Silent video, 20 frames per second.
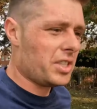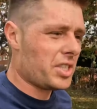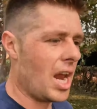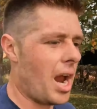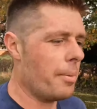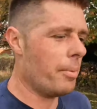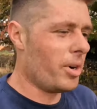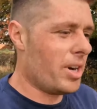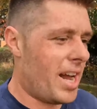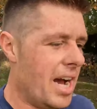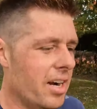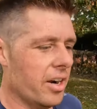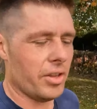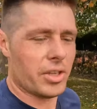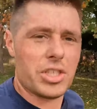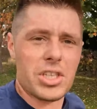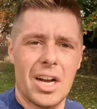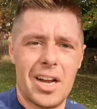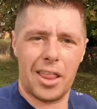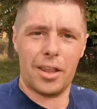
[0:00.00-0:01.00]
this camera down on
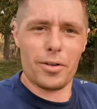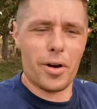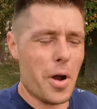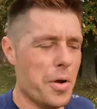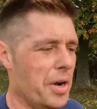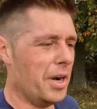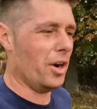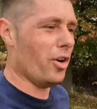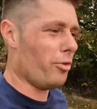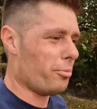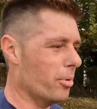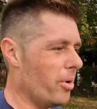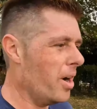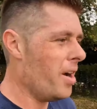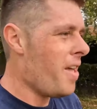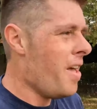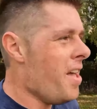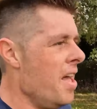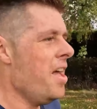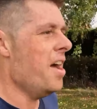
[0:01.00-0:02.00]
the side of the road in
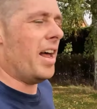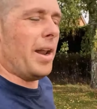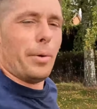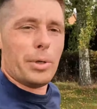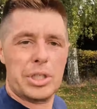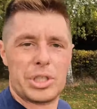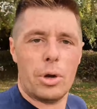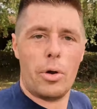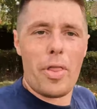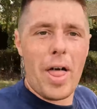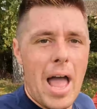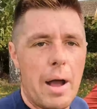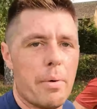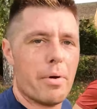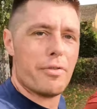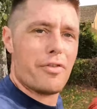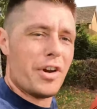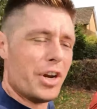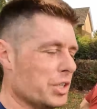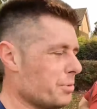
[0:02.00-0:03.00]
Loughborough and it was still there
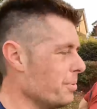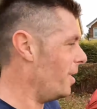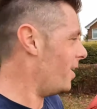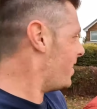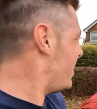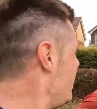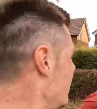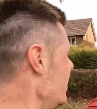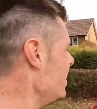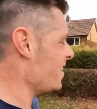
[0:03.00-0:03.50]
when we finished, Mark.